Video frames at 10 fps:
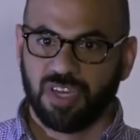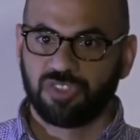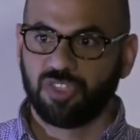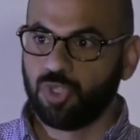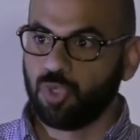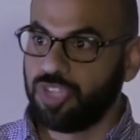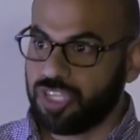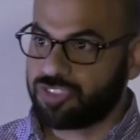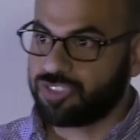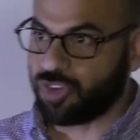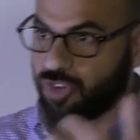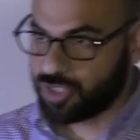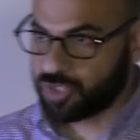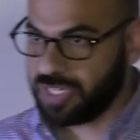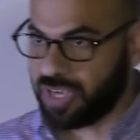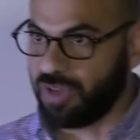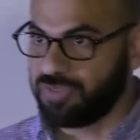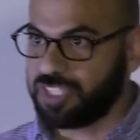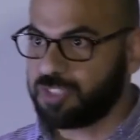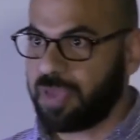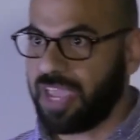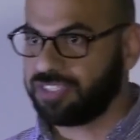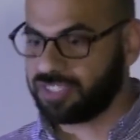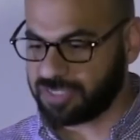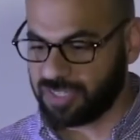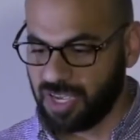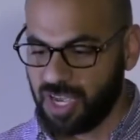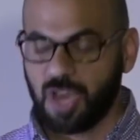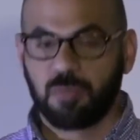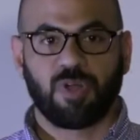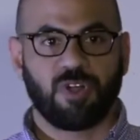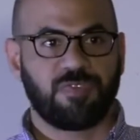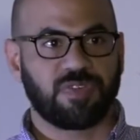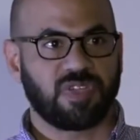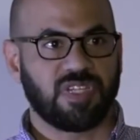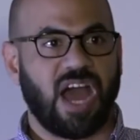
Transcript: to do this surgery on this patient perfectly.